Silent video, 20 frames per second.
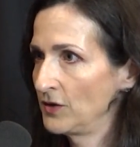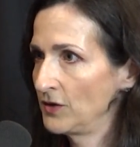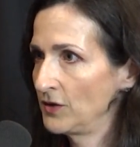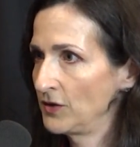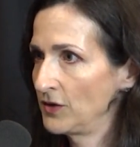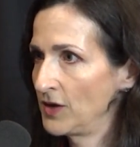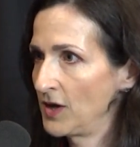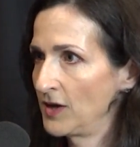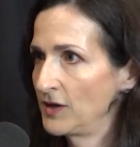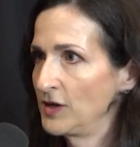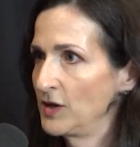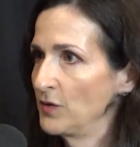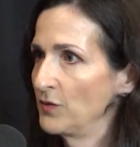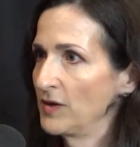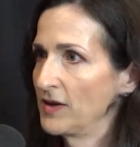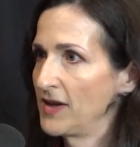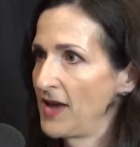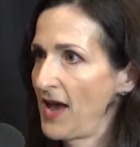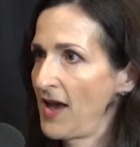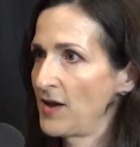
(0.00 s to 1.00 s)
the idea of a
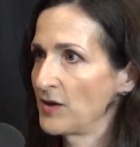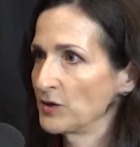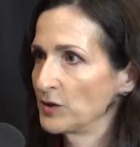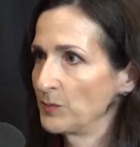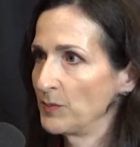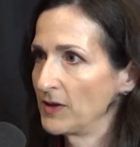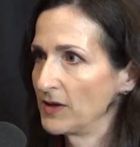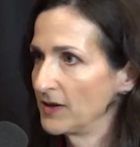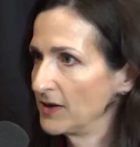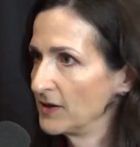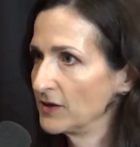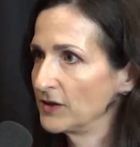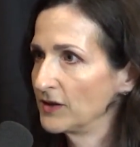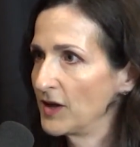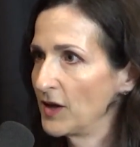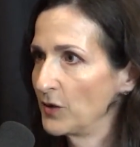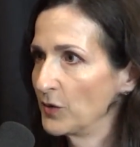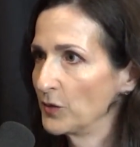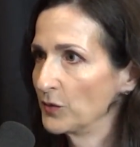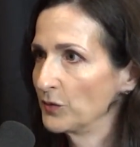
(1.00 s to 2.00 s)
gas being an
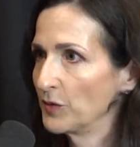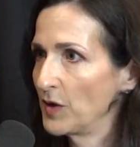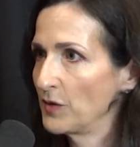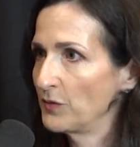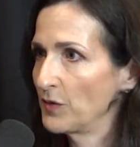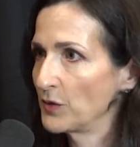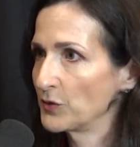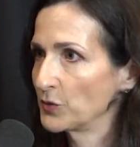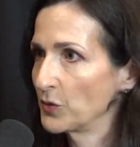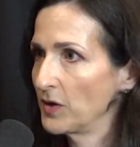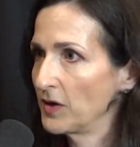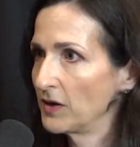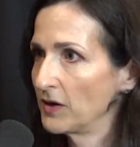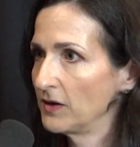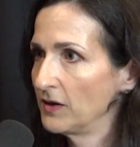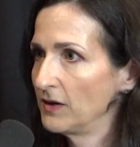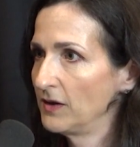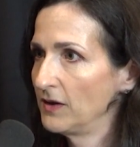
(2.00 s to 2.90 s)
indicator of life elsewhere.